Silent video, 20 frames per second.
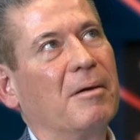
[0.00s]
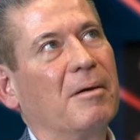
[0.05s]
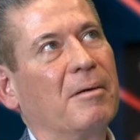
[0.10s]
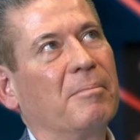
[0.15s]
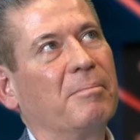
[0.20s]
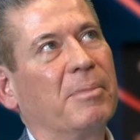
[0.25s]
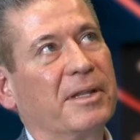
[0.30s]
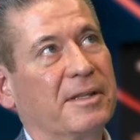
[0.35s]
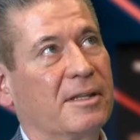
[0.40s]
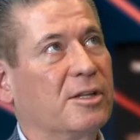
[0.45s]

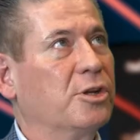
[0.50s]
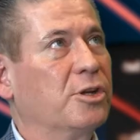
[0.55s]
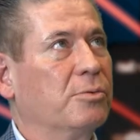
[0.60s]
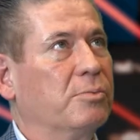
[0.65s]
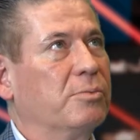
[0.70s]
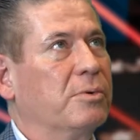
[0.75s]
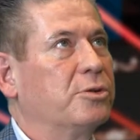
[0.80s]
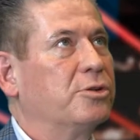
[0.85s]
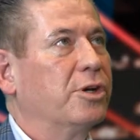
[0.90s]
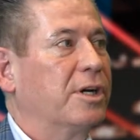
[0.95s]
but
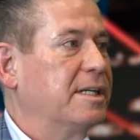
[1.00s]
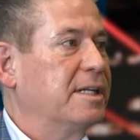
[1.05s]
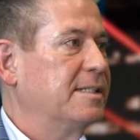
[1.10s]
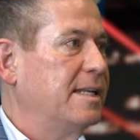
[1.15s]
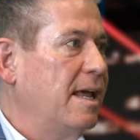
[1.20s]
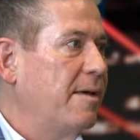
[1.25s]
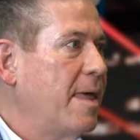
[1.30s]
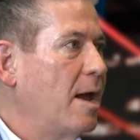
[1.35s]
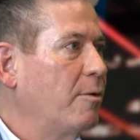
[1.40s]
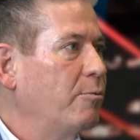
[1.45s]
you took us
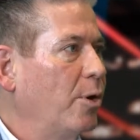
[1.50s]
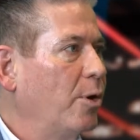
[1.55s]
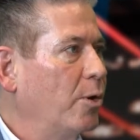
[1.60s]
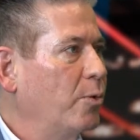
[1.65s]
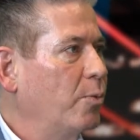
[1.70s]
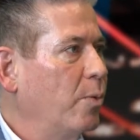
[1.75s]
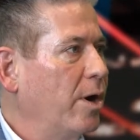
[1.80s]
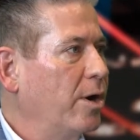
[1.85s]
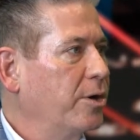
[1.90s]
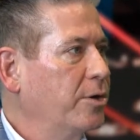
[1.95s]
down that road
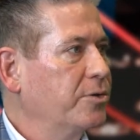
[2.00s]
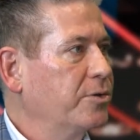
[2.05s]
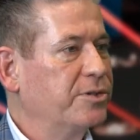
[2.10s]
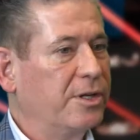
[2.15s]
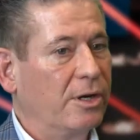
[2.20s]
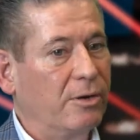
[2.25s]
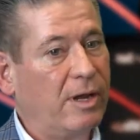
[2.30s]
where you said,